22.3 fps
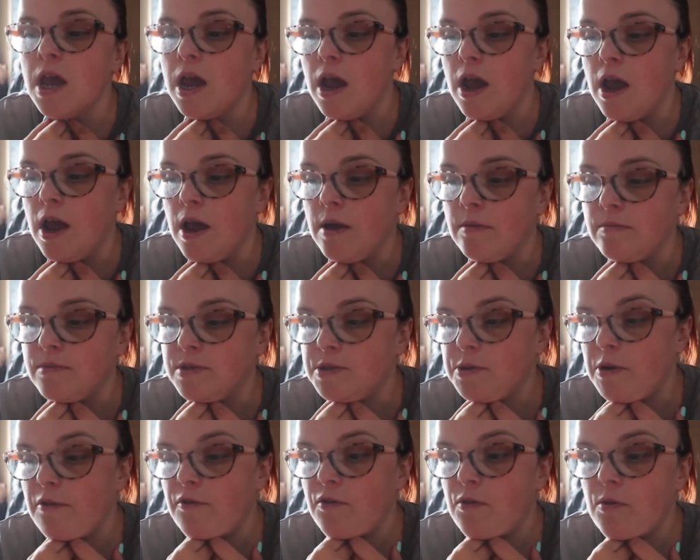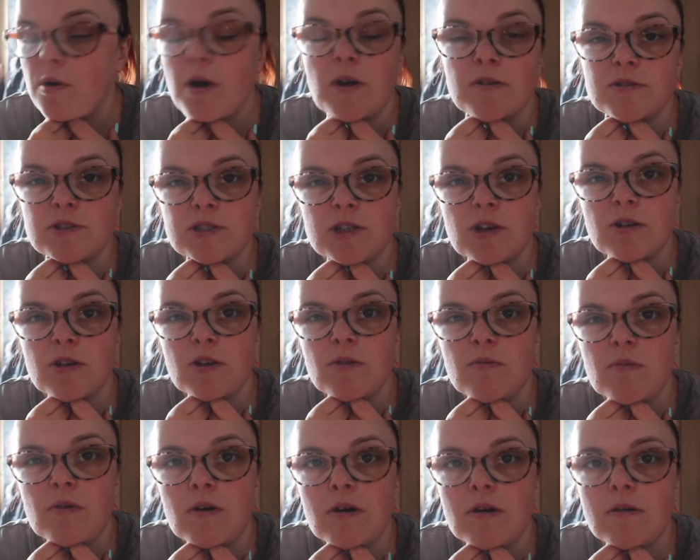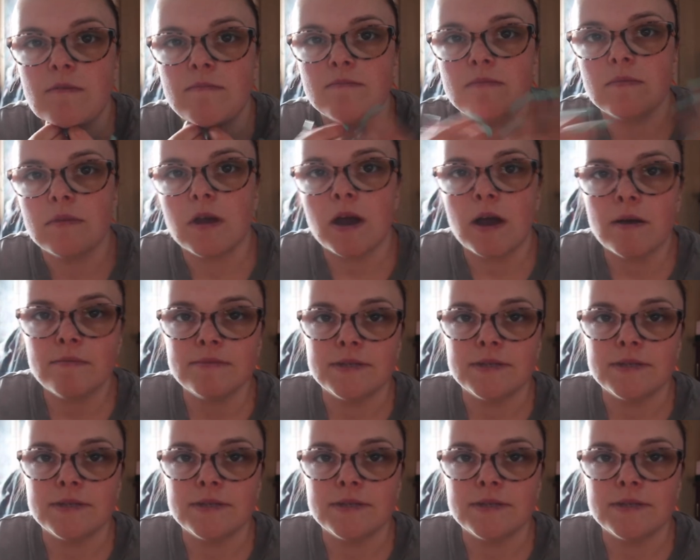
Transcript: So I thought I'd show you what I'm